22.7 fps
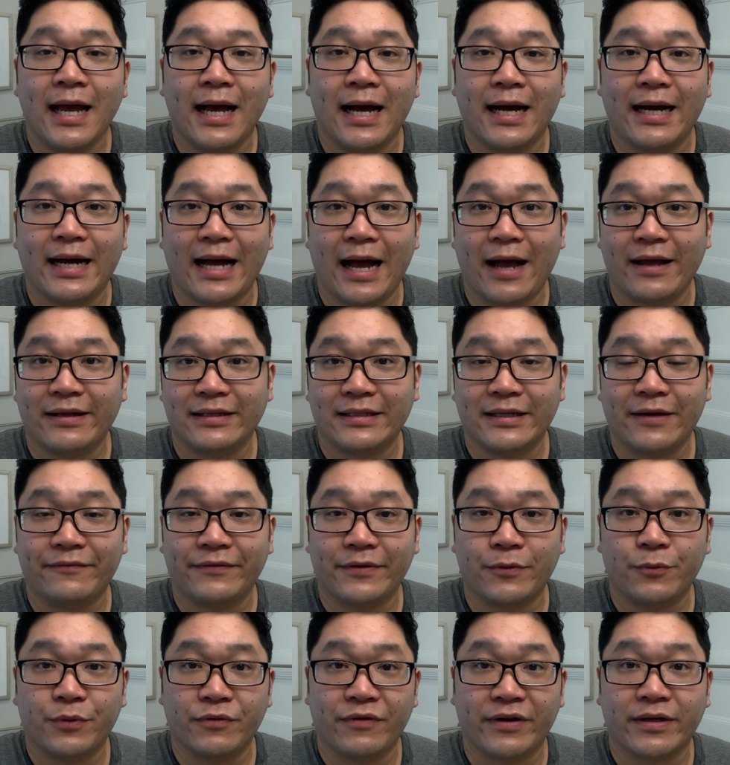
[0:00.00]
uh, I
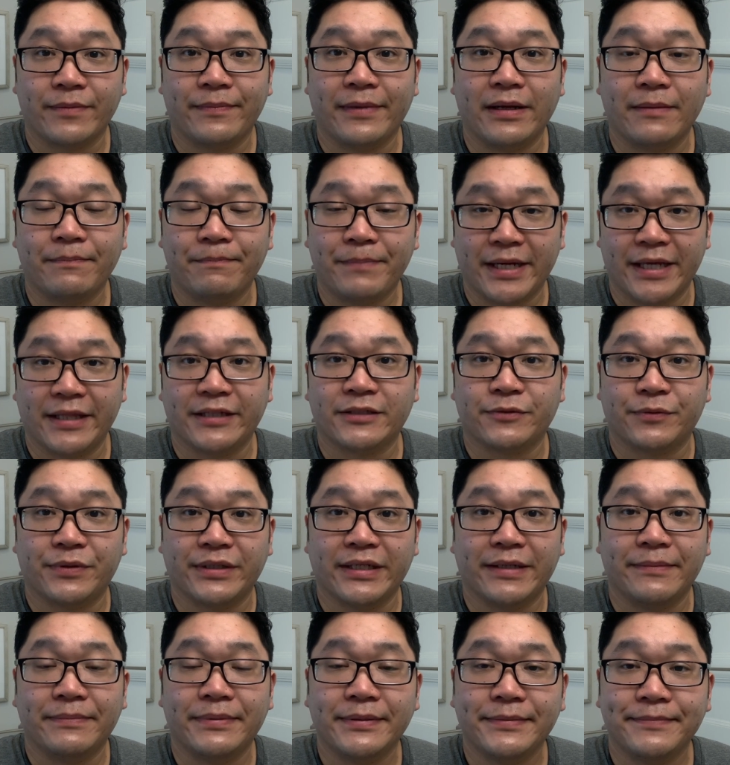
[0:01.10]
definitely would recommend picking this one
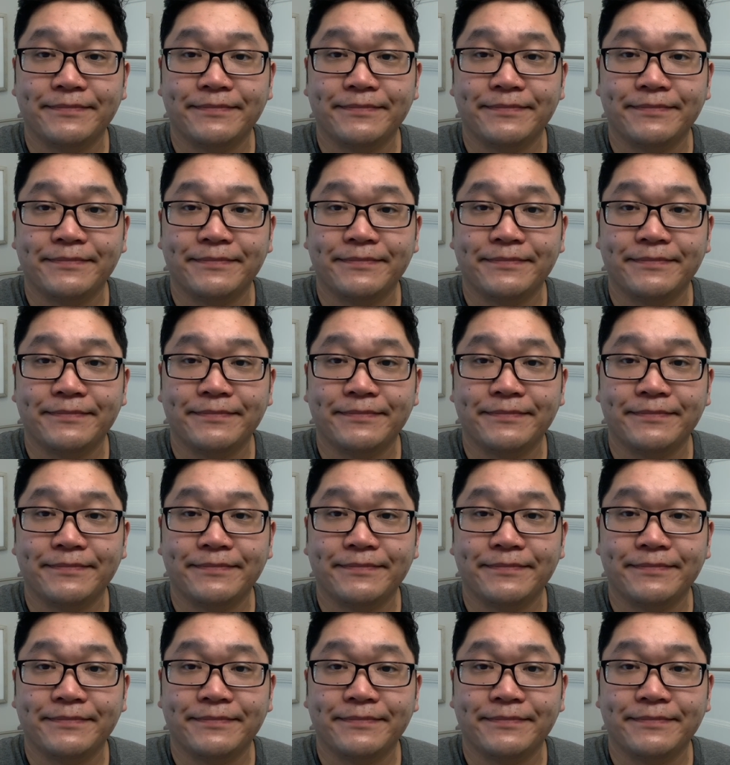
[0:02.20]
up.